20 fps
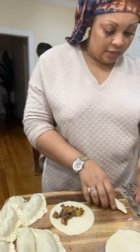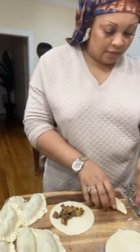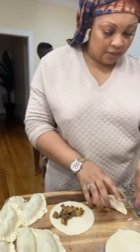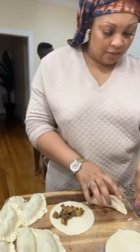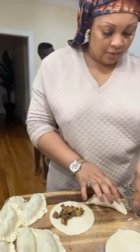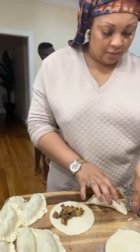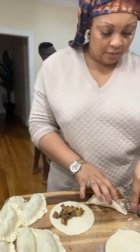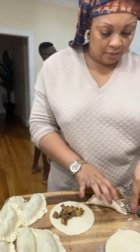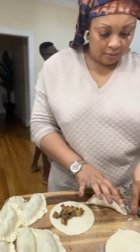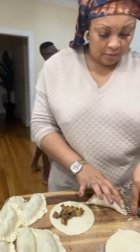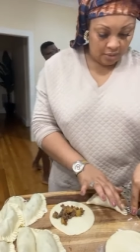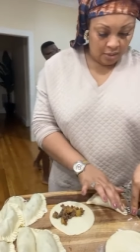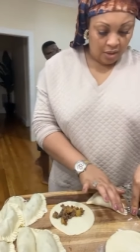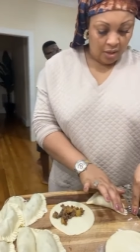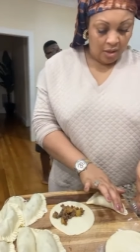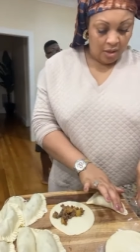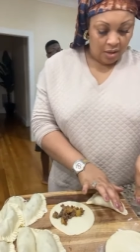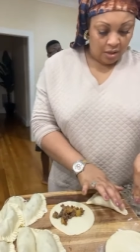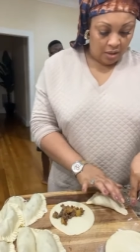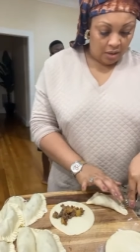Start cleaning.
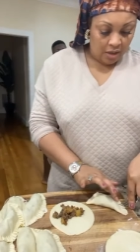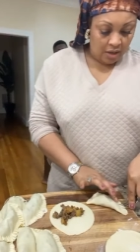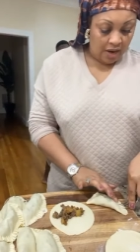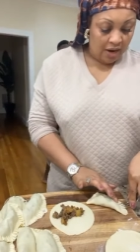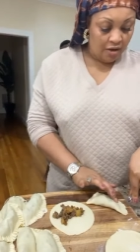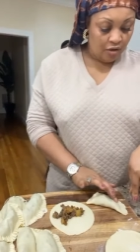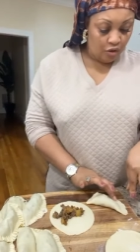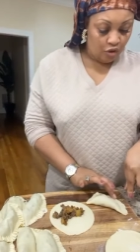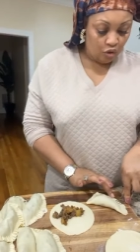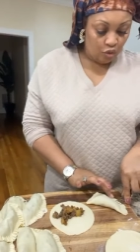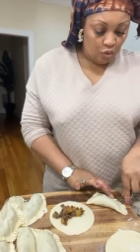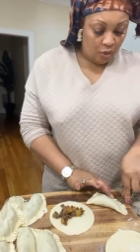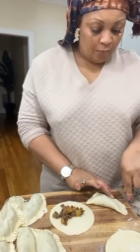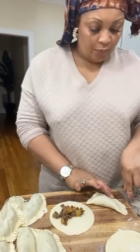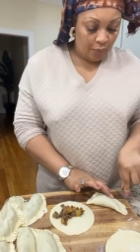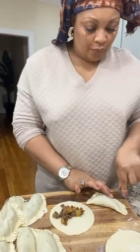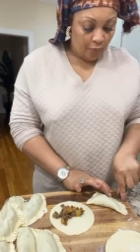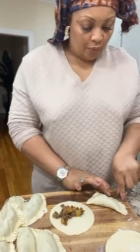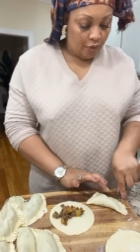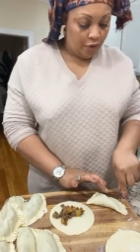Either you
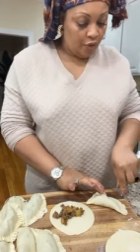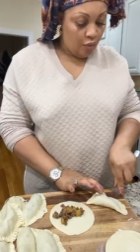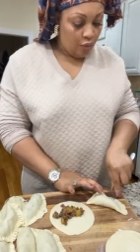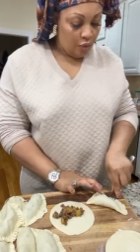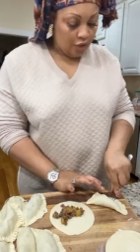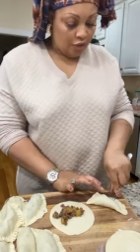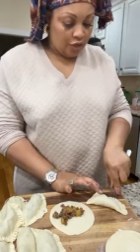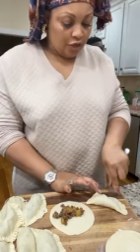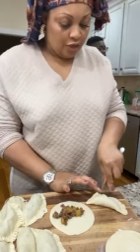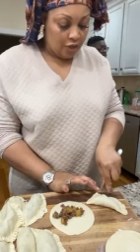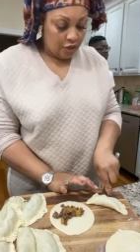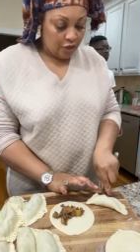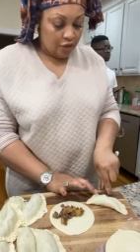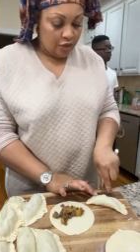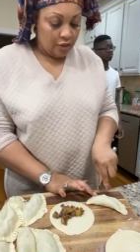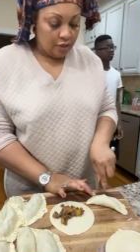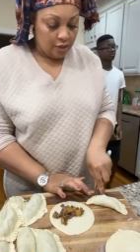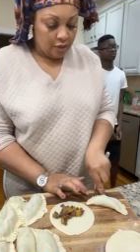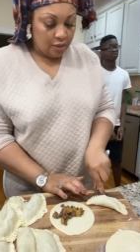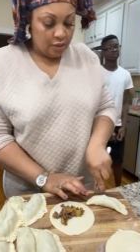sweep or you wash the
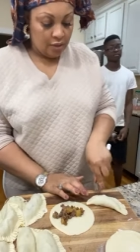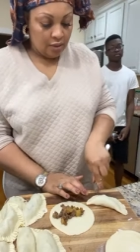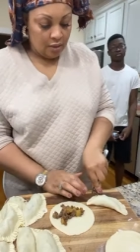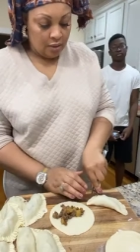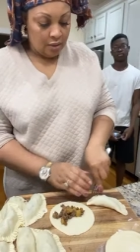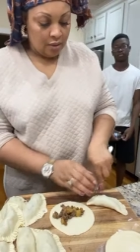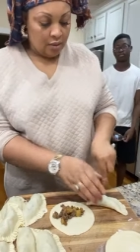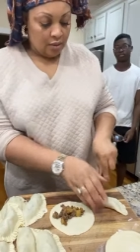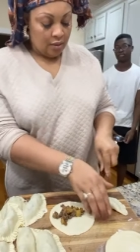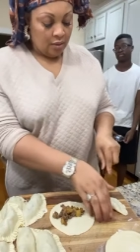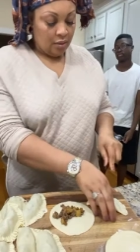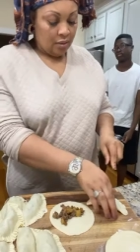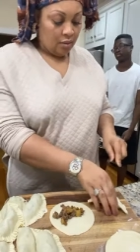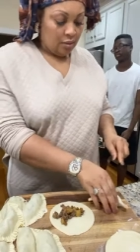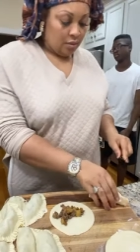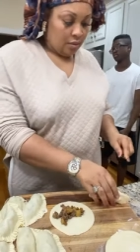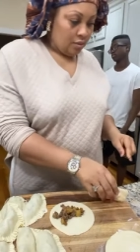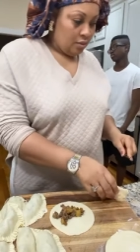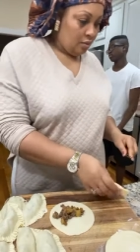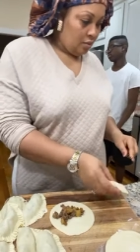dishes.
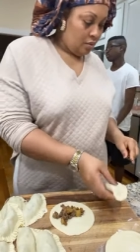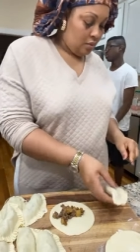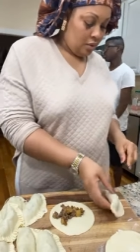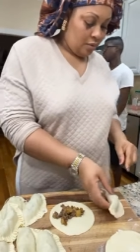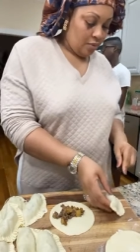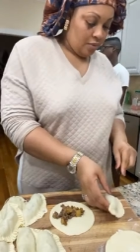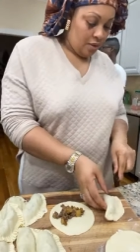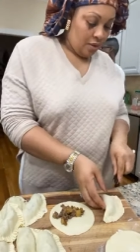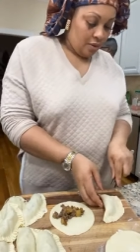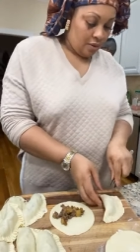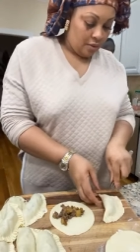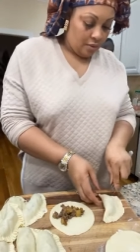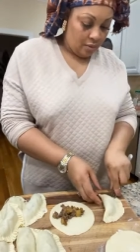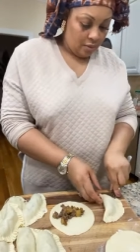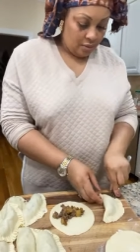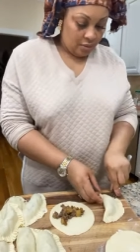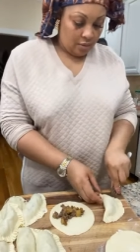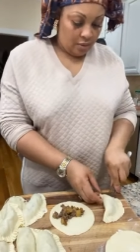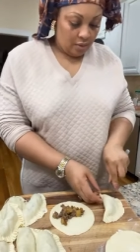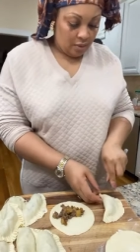Do
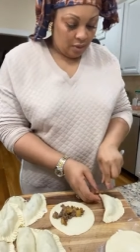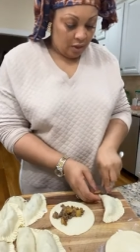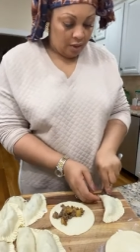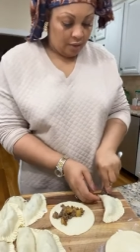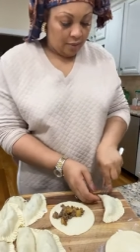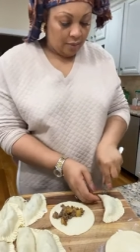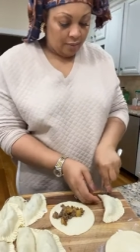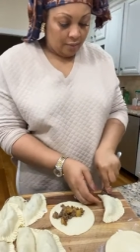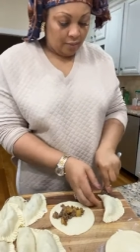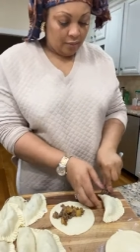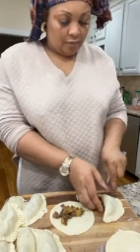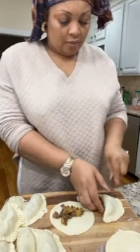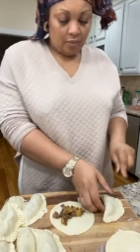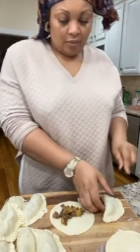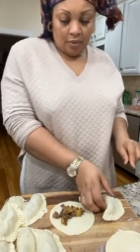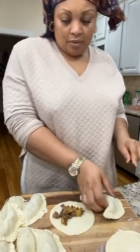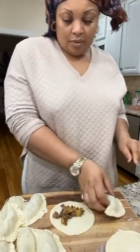something. Clean.